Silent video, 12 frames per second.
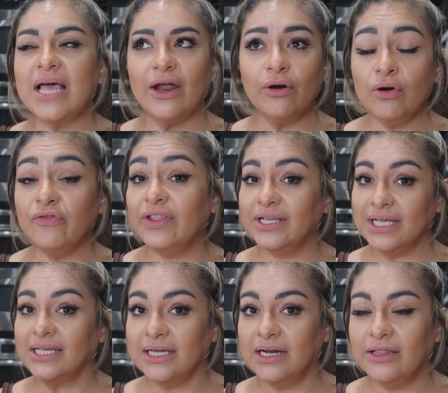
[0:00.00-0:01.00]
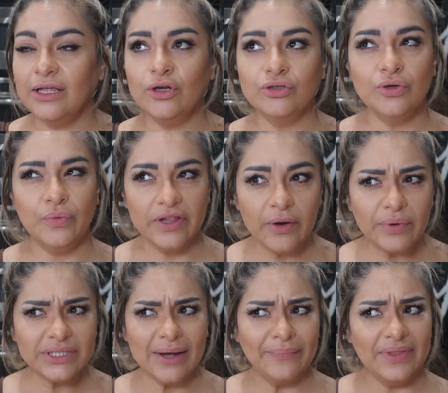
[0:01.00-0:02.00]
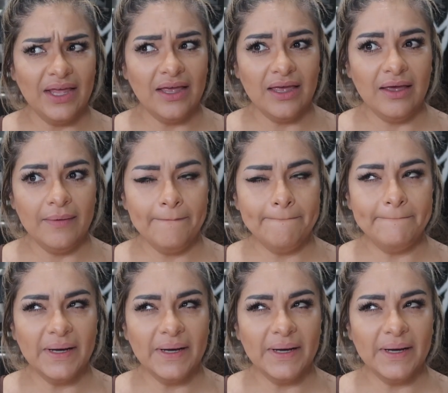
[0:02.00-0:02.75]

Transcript: I don't know if this has anything to do with it, which I'm thinking,